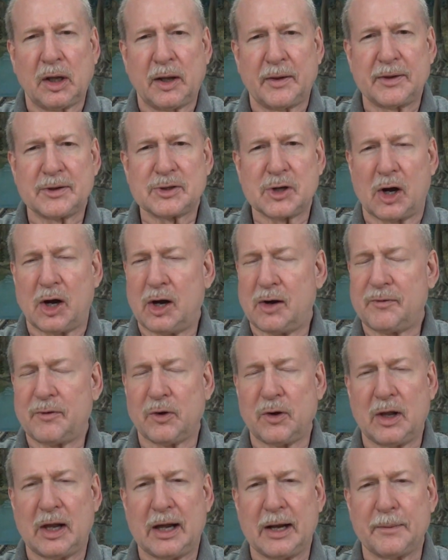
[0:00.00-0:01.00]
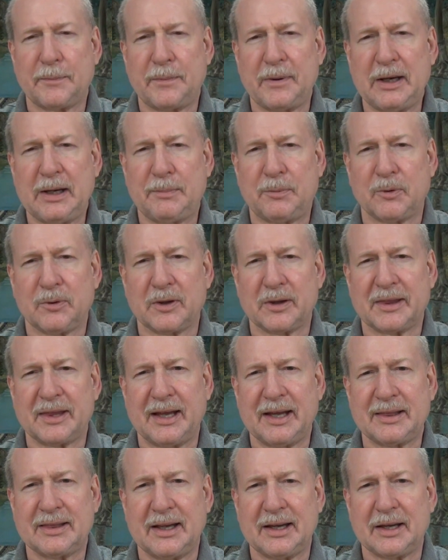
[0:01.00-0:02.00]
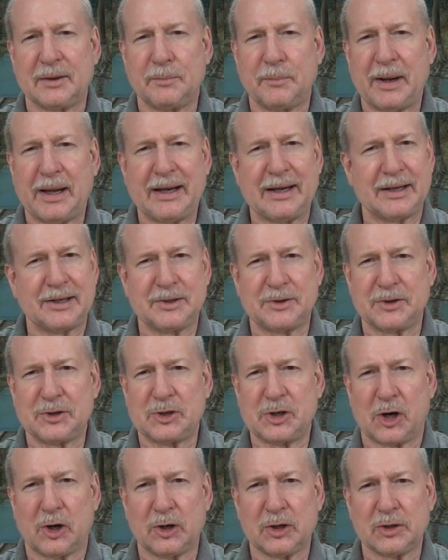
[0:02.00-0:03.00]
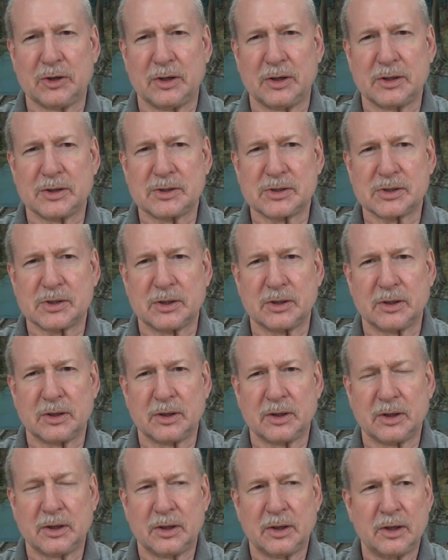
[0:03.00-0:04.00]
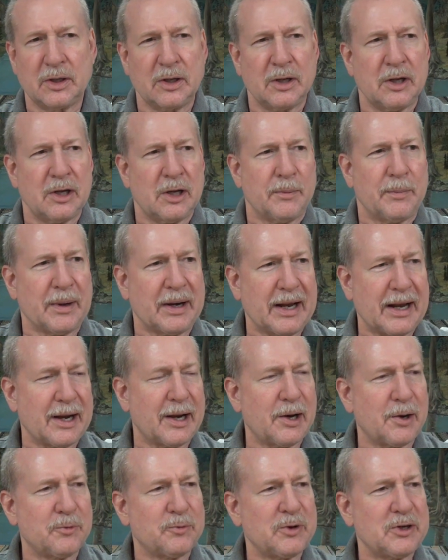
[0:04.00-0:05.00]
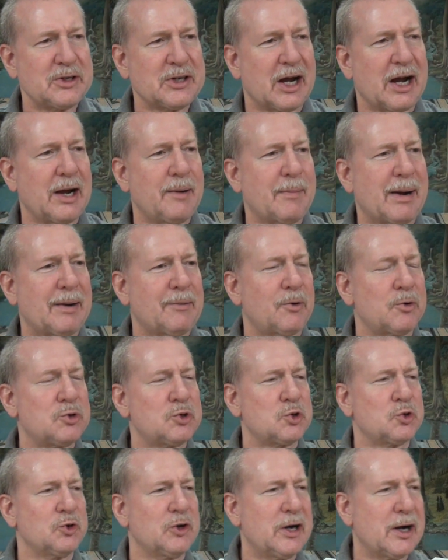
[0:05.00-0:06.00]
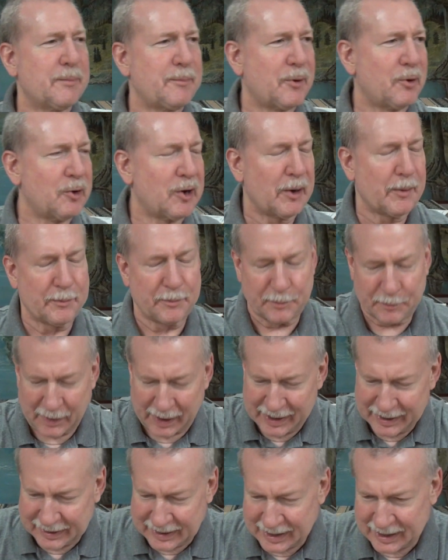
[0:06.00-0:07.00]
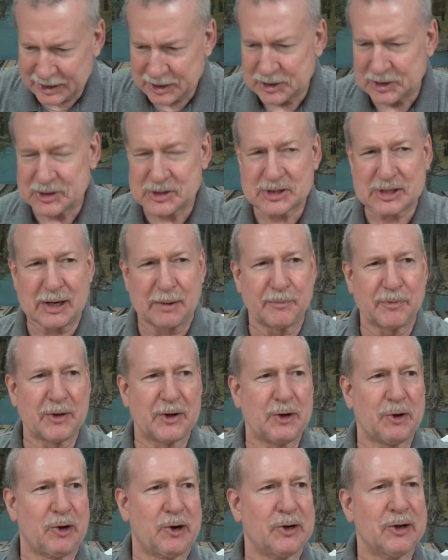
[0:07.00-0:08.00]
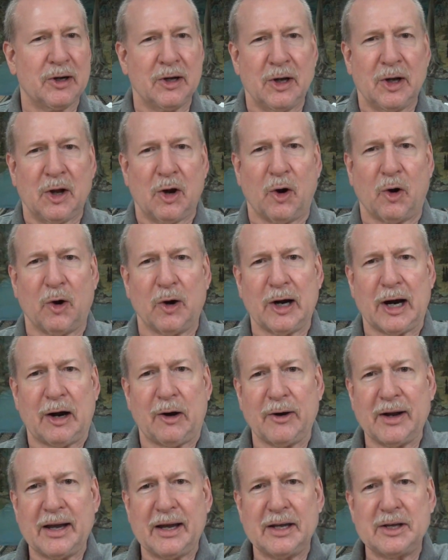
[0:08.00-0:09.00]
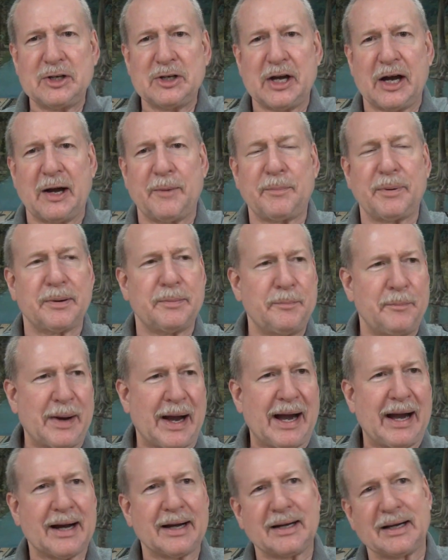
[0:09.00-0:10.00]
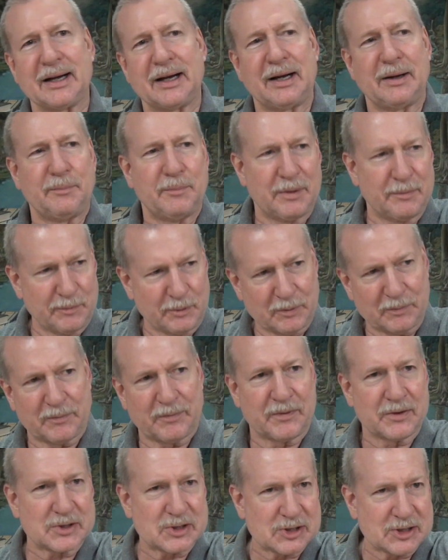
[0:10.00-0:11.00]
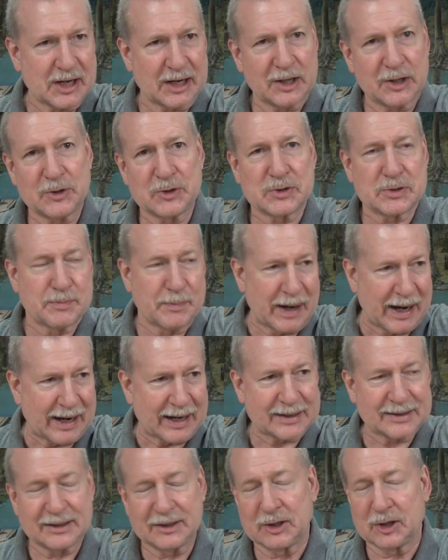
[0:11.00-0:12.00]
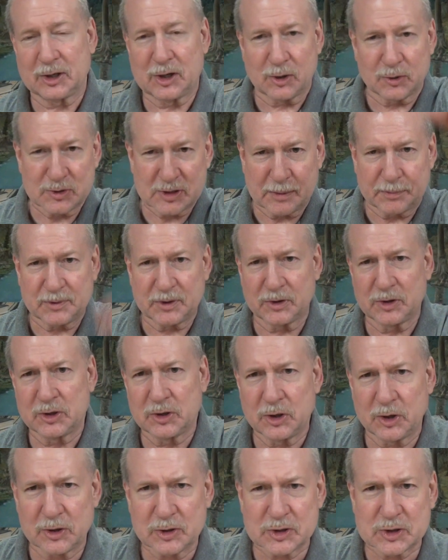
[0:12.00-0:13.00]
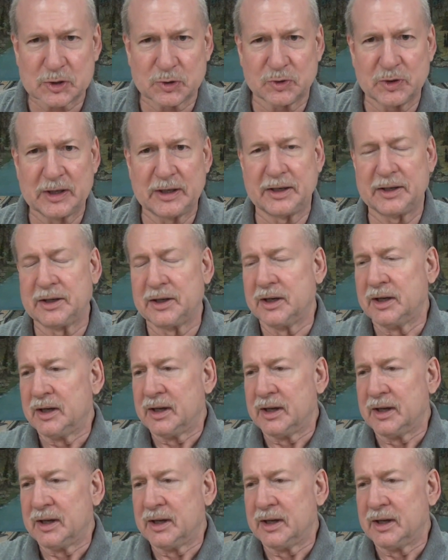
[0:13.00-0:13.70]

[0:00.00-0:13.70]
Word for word: There's an awful lot of people that think they can make it in the darkness. But every time I will trip or I'll bang into something or, or I'll end up back um, the stairs back there that goes up to the nursery and,